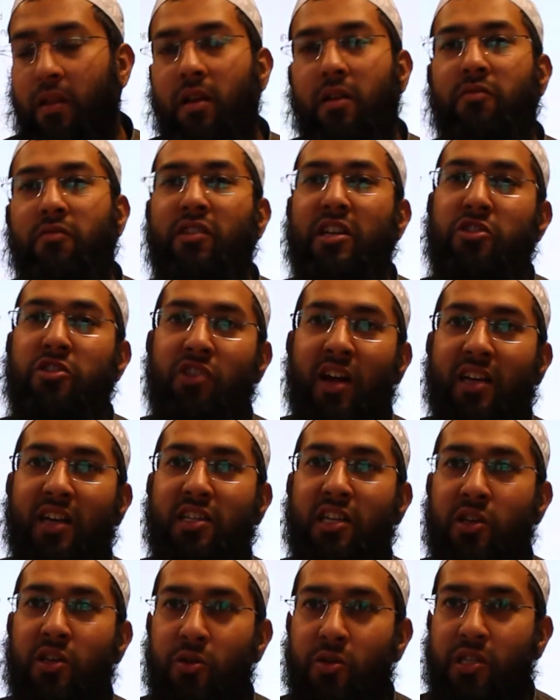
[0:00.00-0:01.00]

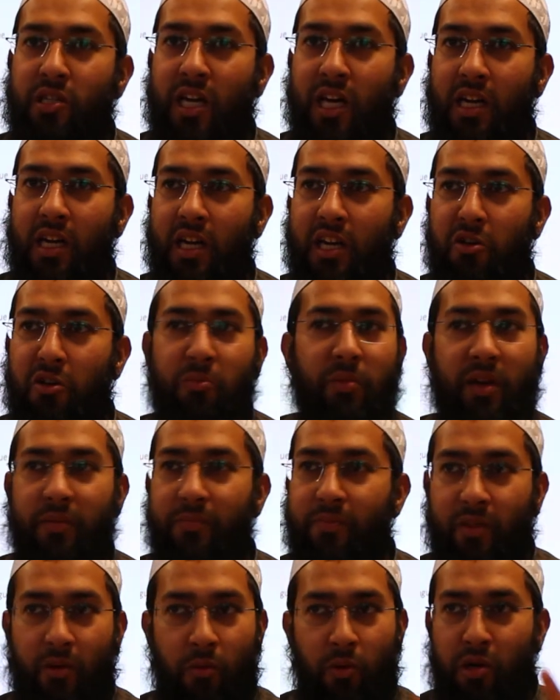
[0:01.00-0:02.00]
retracting your tongue a little bit.
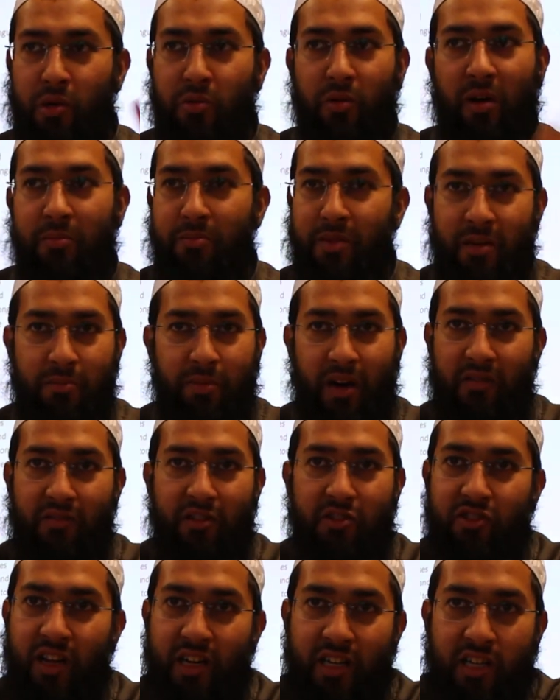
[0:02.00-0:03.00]
What do I mean by
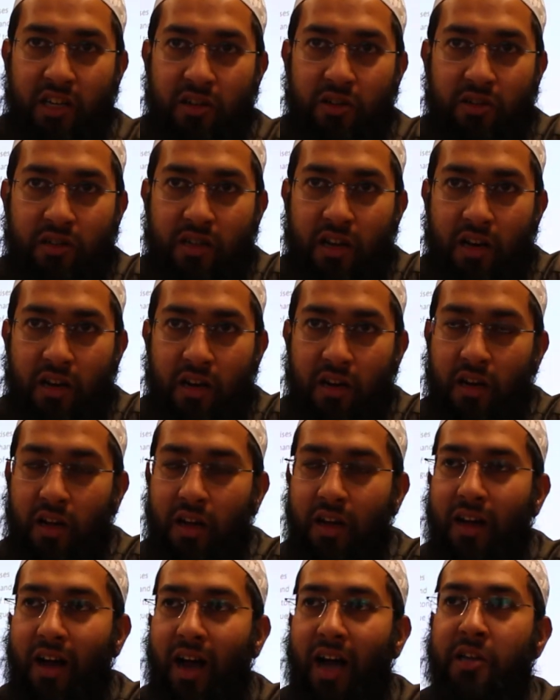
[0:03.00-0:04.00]
retracting your tongue?
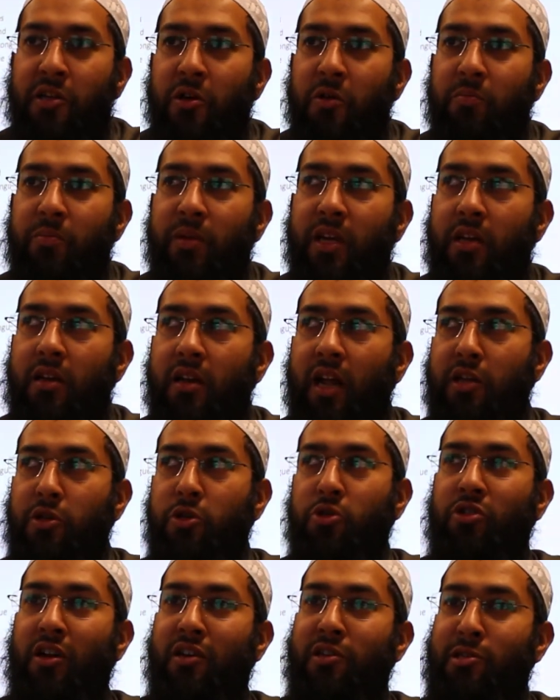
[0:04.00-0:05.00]
I don't mean that
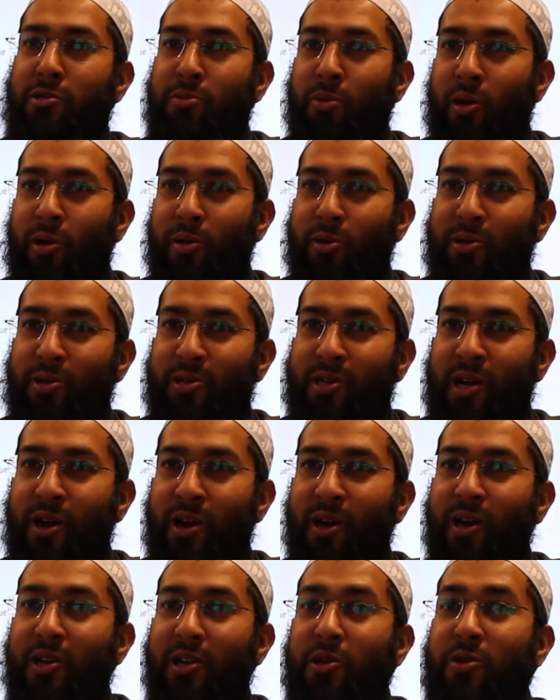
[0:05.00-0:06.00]
you try to swallow your
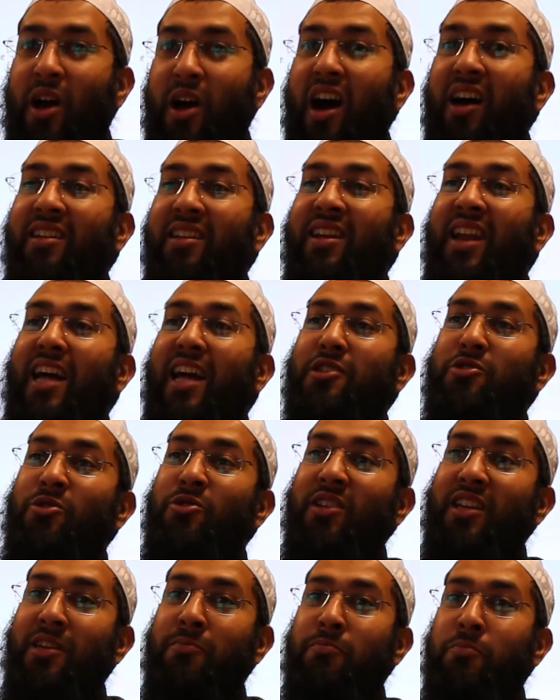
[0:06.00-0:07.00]
tongue and you
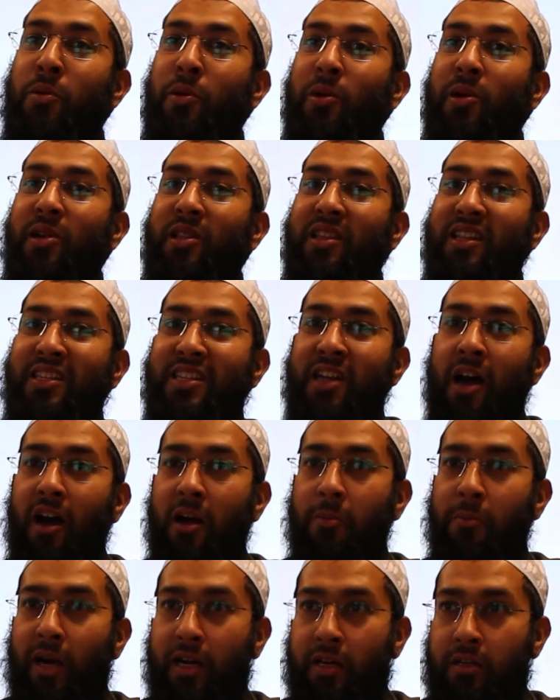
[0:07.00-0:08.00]
unnaturally pull the
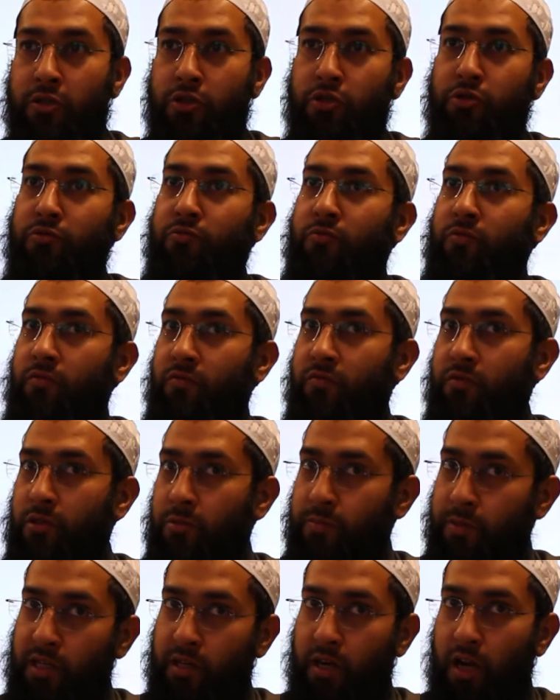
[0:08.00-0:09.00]
tongue back and you
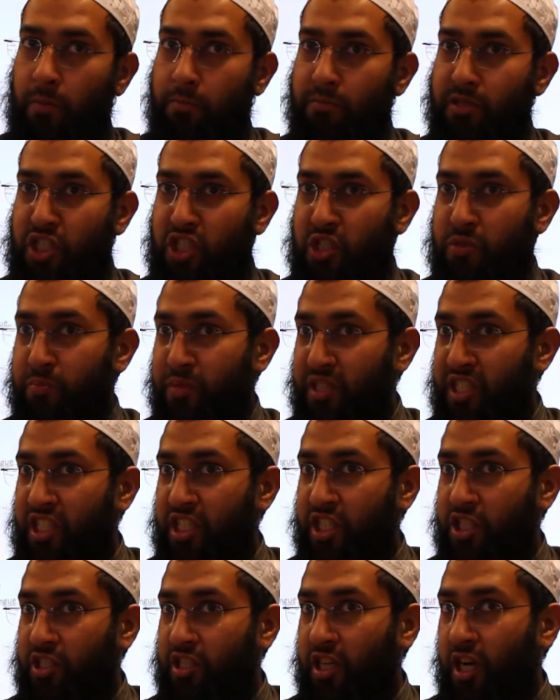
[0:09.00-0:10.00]
speak like Mr.
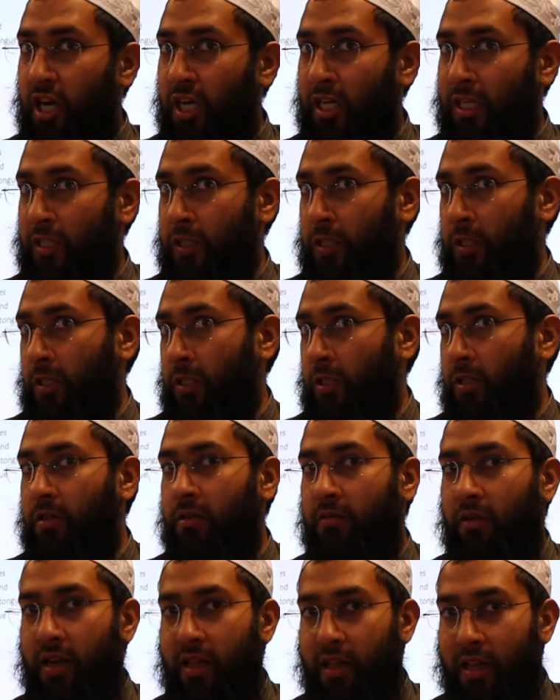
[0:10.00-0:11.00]
Bean and say, oh,
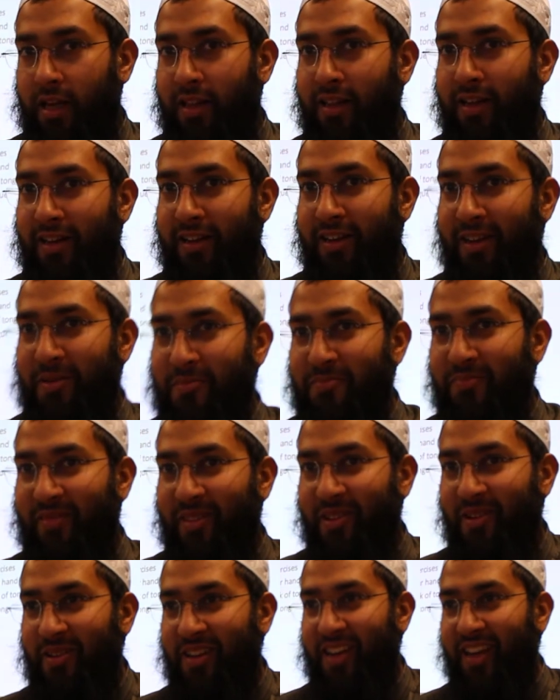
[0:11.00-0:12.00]
like that, yeah?
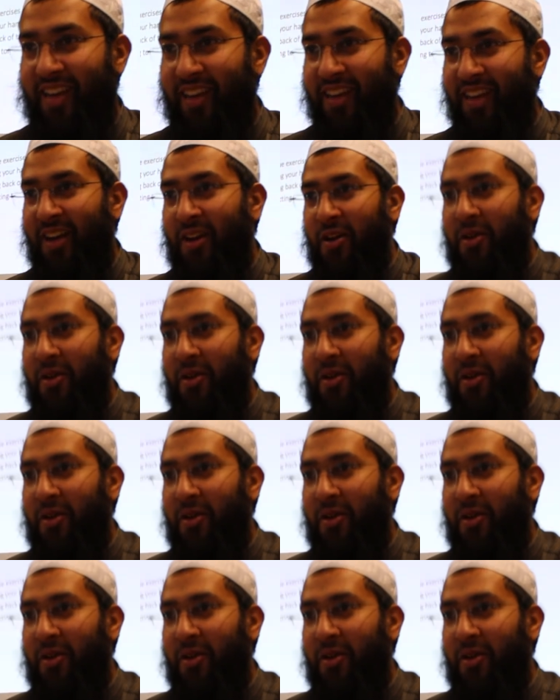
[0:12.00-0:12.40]
Okay?